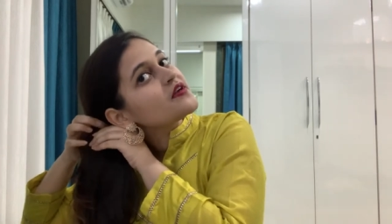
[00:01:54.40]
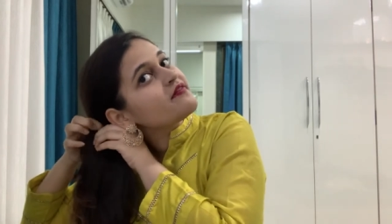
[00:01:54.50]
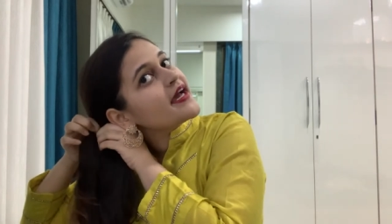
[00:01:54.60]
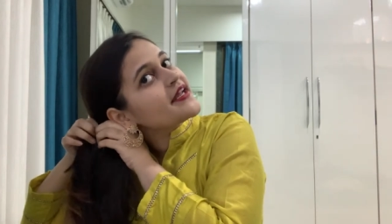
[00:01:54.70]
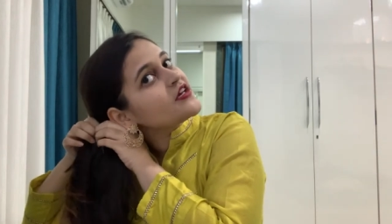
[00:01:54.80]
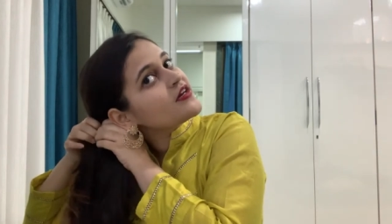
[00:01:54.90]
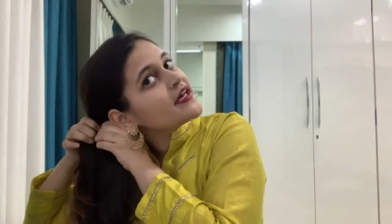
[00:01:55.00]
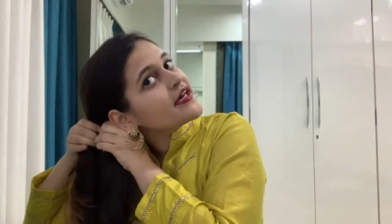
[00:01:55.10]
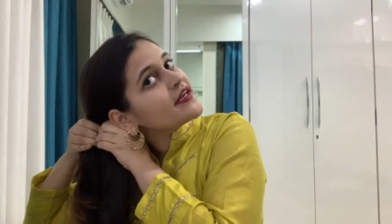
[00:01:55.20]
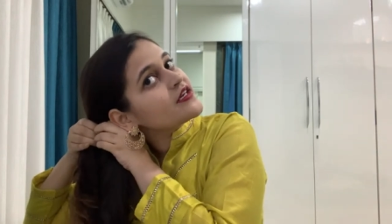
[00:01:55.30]
divide your
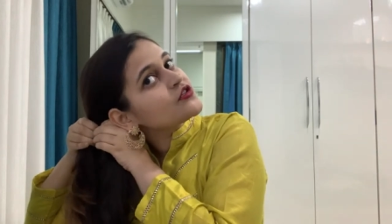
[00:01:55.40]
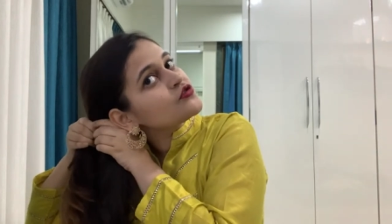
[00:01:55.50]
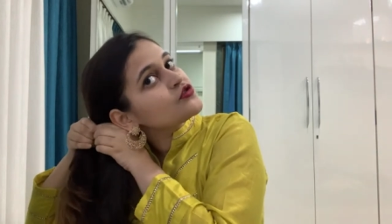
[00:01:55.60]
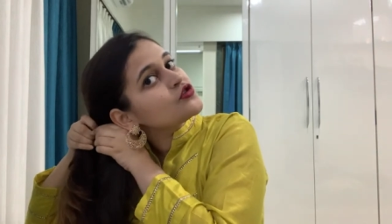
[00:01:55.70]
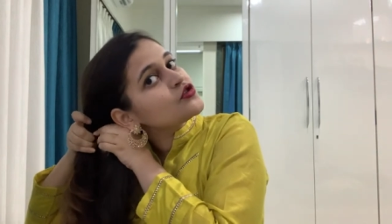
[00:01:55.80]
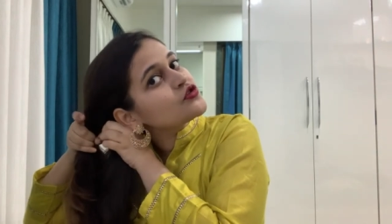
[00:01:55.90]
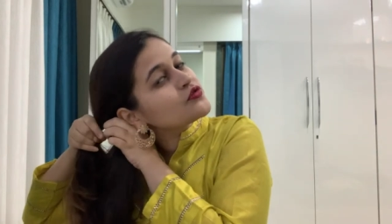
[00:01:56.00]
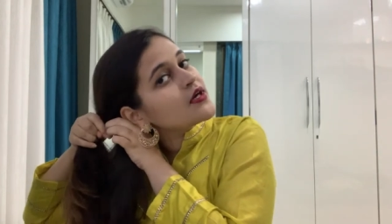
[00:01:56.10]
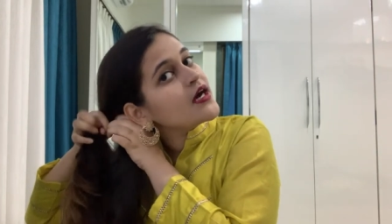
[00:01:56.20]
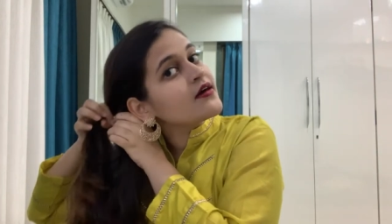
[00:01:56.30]
hair into
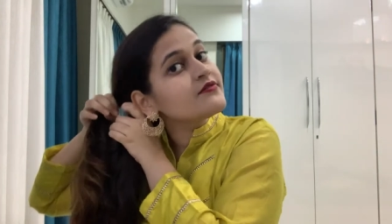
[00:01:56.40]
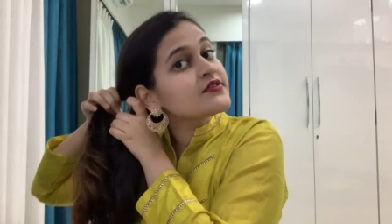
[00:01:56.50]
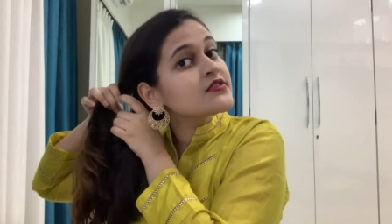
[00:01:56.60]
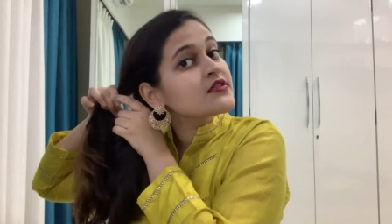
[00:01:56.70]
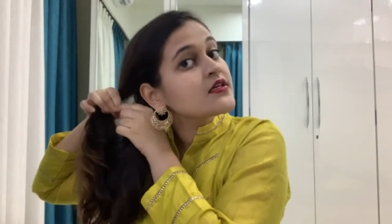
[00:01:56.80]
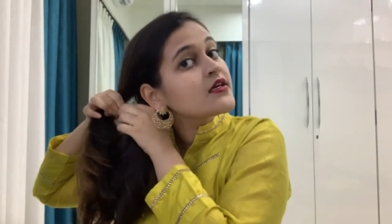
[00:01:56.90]
two halves